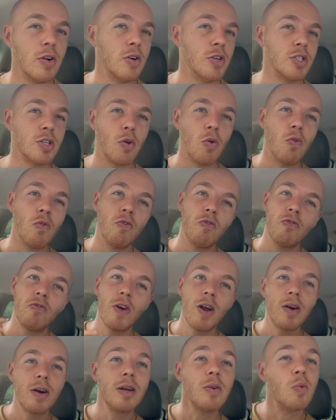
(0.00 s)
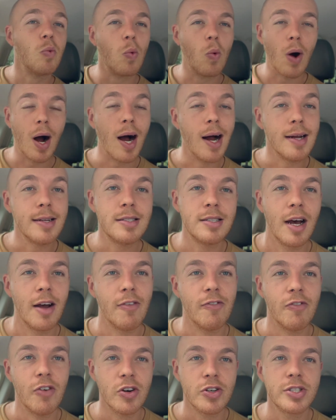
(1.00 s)
is a very wide
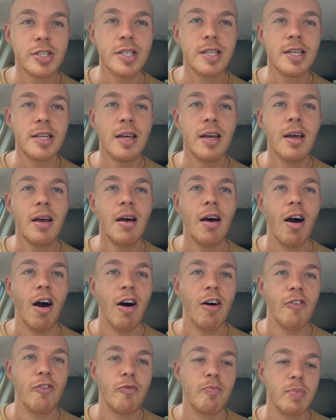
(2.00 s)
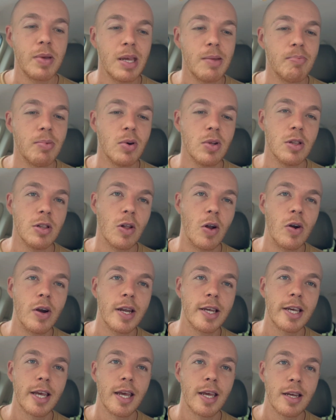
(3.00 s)
diversity of people
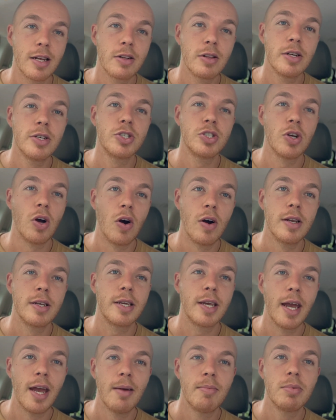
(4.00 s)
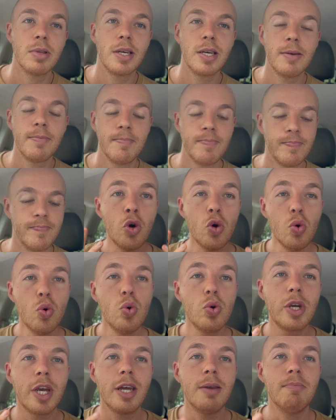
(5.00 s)
learning English on Cambly. Who
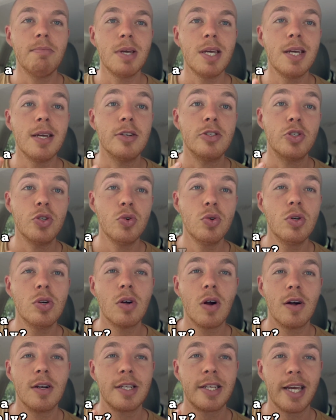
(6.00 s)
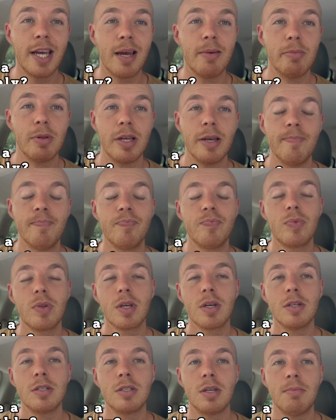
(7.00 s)
can be a tutor on Cambly?
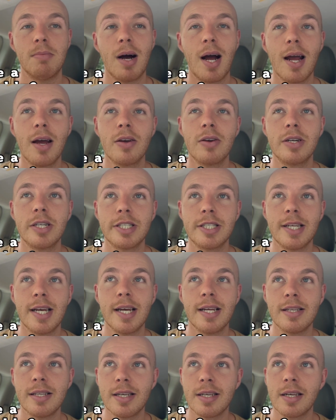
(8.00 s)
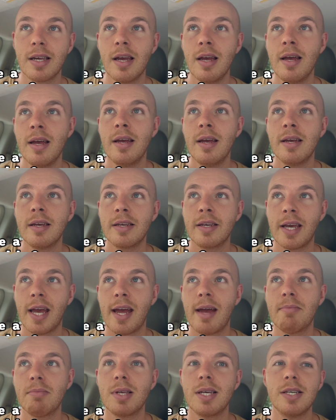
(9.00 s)
To my understanding,
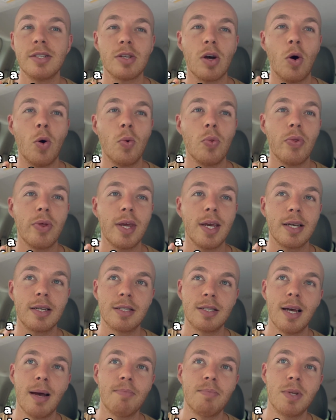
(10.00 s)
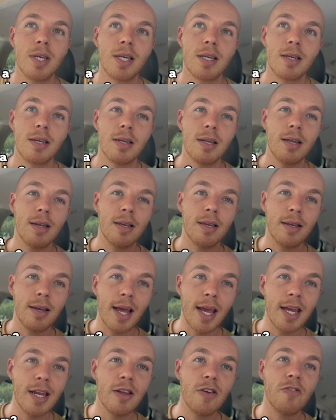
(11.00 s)
Cambly is only accepting
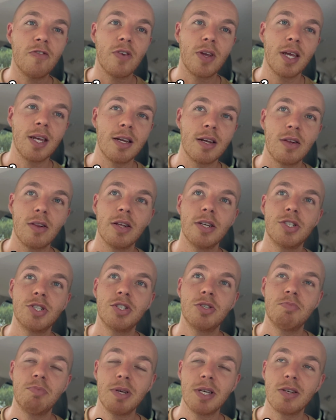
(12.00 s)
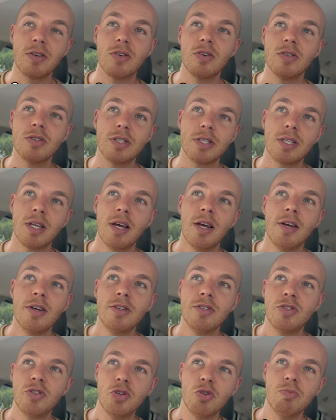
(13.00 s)
native English speakers
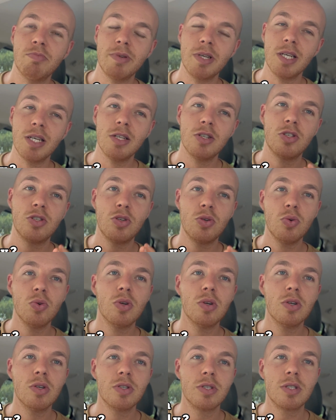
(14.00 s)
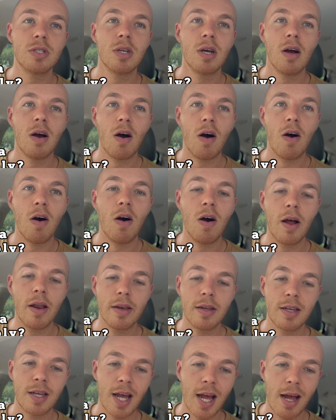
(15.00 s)
to be tutors on
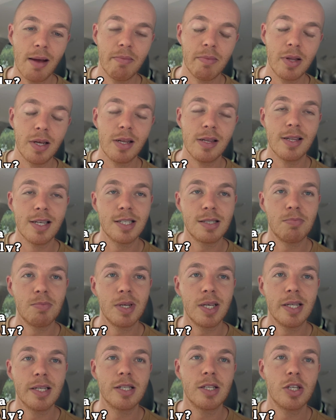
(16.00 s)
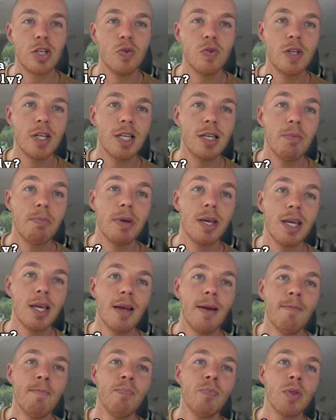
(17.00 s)
Cambly. This means you need to be
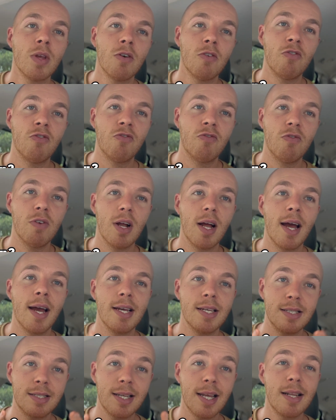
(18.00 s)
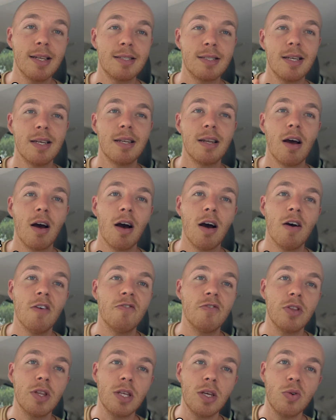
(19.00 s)
a citizen
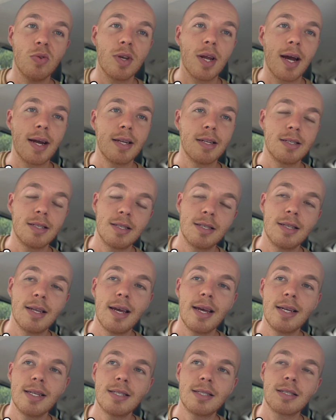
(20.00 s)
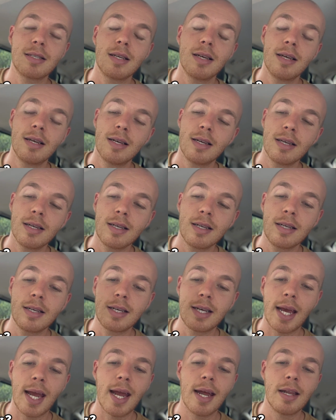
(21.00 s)
of the United States,
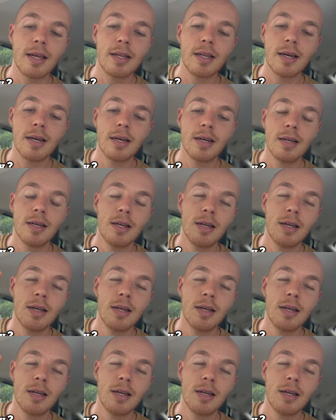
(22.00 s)
Canada,